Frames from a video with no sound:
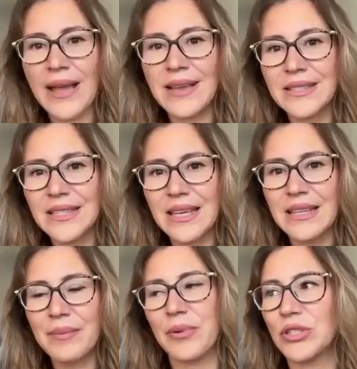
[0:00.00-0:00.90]
I can say
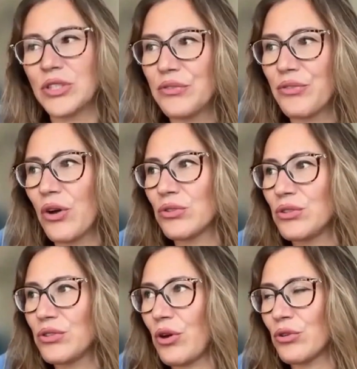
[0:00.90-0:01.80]
the positive
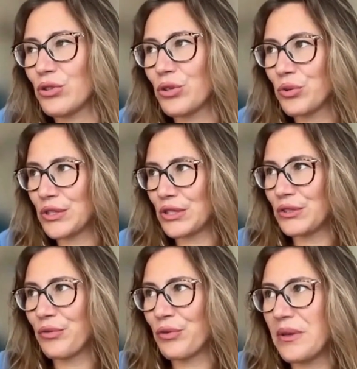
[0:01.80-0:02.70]
cons-
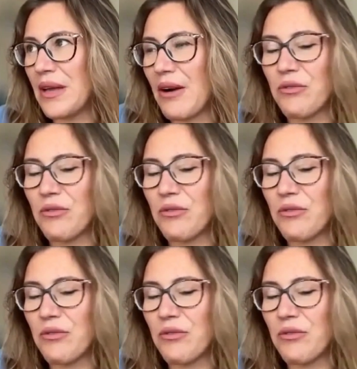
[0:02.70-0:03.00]
consequences for me.